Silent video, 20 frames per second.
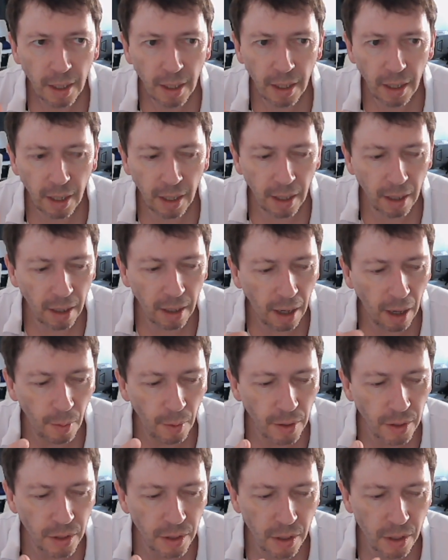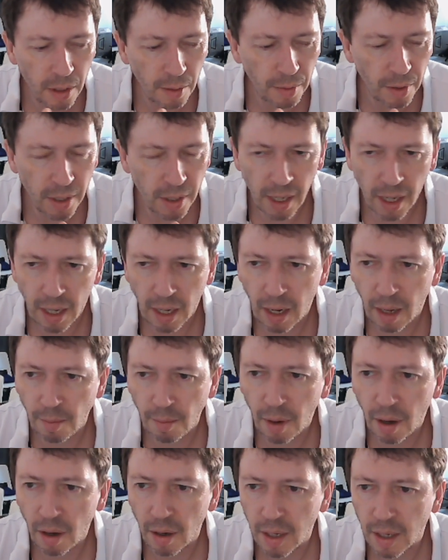I went to some of the second-hand
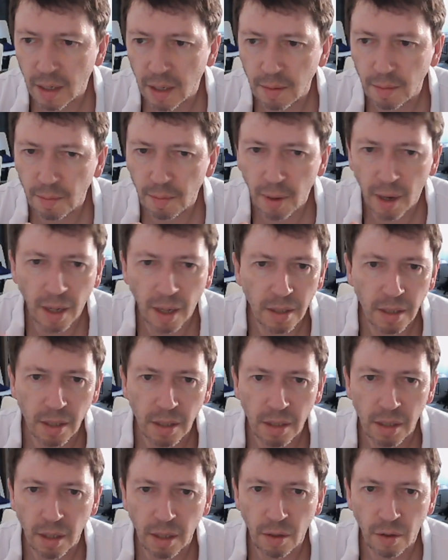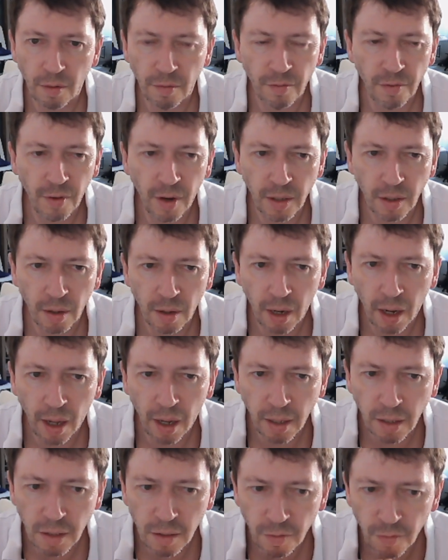market places that you can find
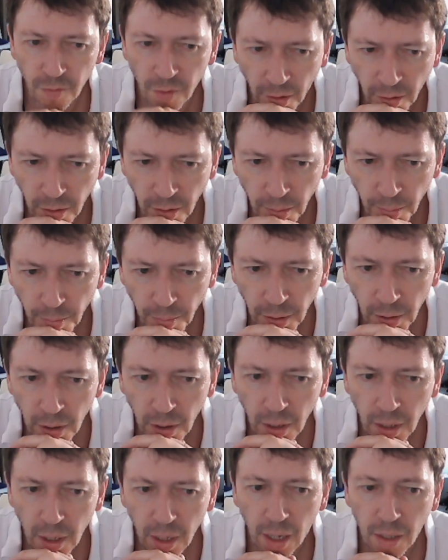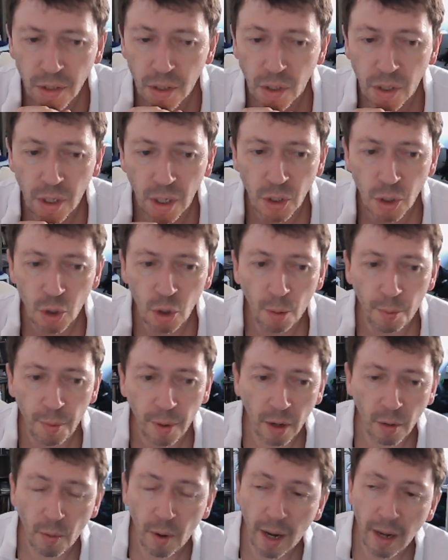online to find them. I'd suggest
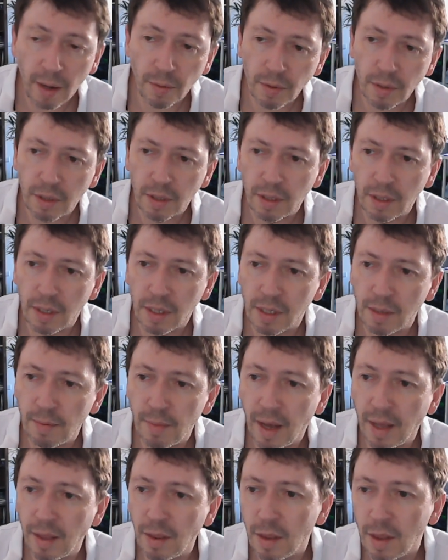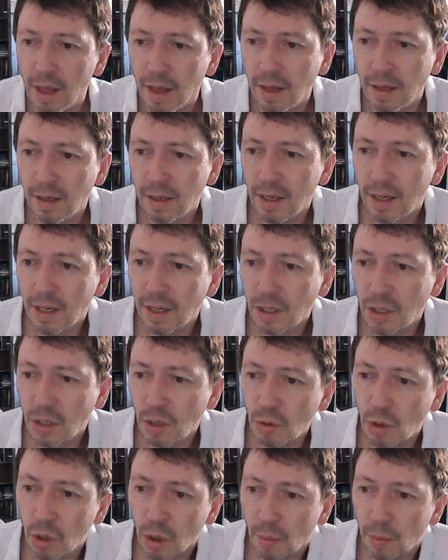shopping around is the main thing.
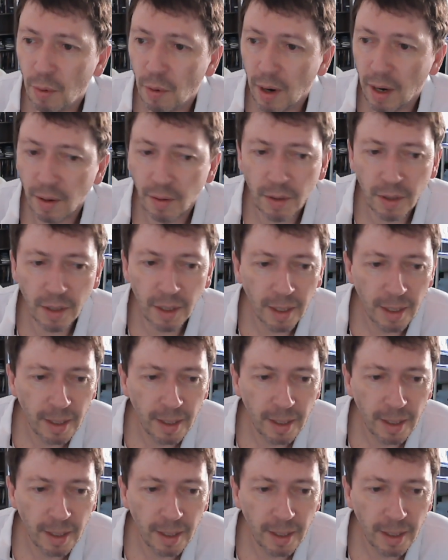Do shop around.